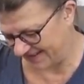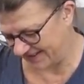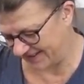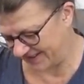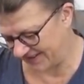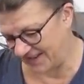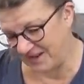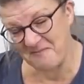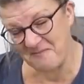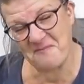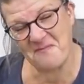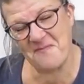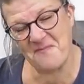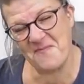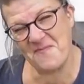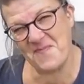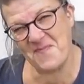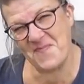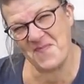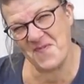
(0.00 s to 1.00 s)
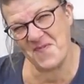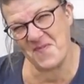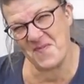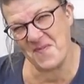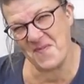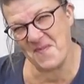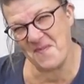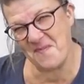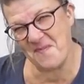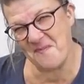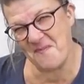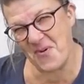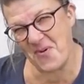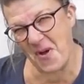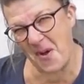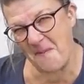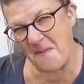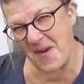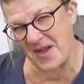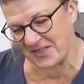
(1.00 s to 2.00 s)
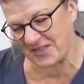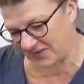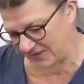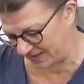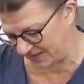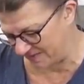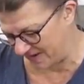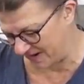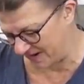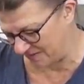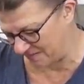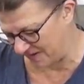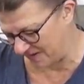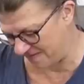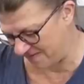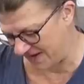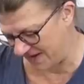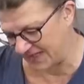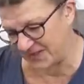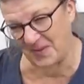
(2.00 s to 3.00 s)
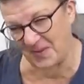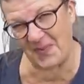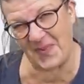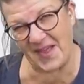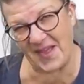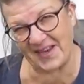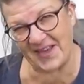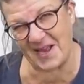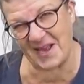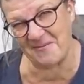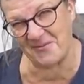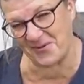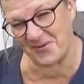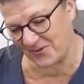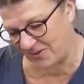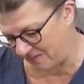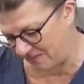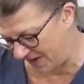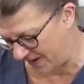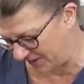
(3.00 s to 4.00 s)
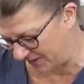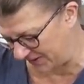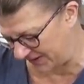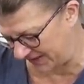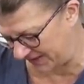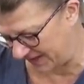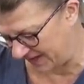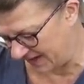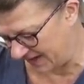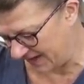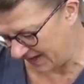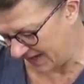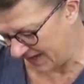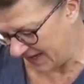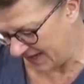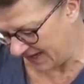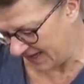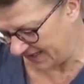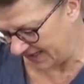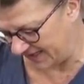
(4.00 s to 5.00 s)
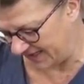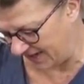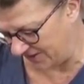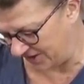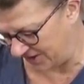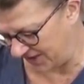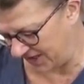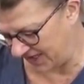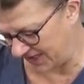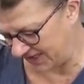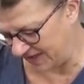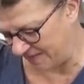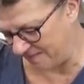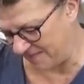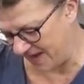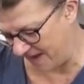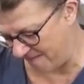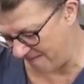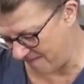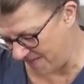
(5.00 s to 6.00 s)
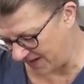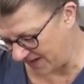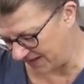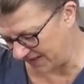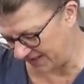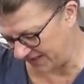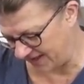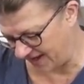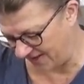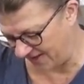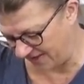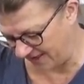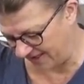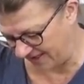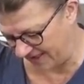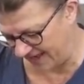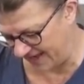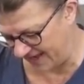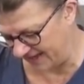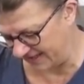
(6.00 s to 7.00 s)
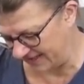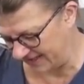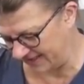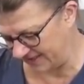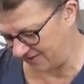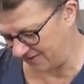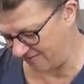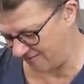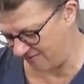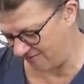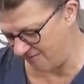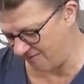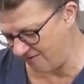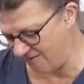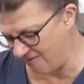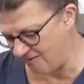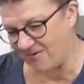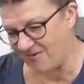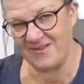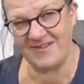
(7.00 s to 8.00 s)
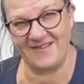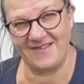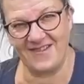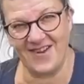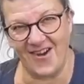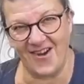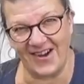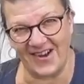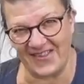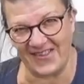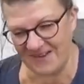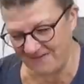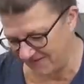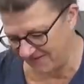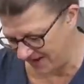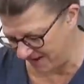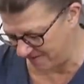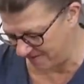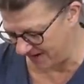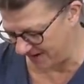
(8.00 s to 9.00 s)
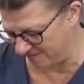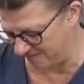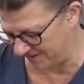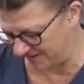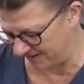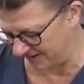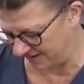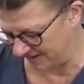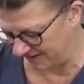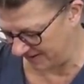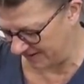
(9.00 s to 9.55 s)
it's like, put a massive smile on my face when that came through the post. So she sent me, amongst other things, oh, can't get the envelope open.